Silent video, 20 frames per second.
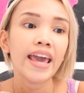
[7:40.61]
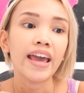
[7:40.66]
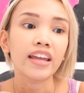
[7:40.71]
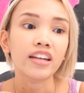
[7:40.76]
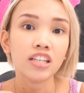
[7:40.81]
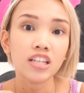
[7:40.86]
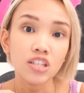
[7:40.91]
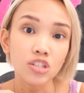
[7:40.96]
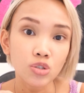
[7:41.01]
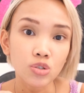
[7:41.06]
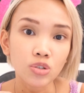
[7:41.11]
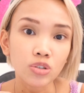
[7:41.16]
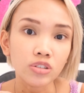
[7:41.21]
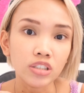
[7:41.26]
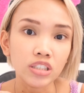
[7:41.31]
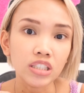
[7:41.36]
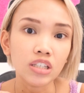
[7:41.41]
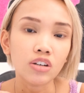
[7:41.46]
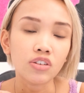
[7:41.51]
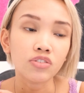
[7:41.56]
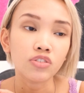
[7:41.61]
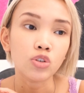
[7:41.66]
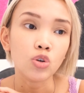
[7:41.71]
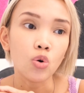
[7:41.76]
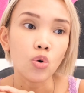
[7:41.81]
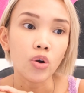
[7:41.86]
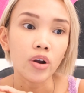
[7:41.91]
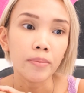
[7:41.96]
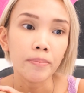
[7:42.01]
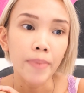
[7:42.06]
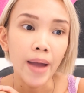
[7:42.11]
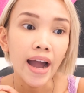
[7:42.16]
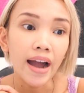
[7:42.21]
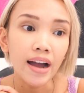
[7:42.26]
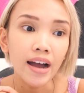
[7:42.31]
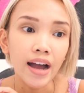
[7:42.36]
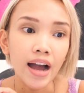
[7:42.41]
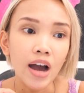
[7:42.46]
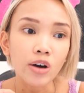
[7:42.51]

and history of your bank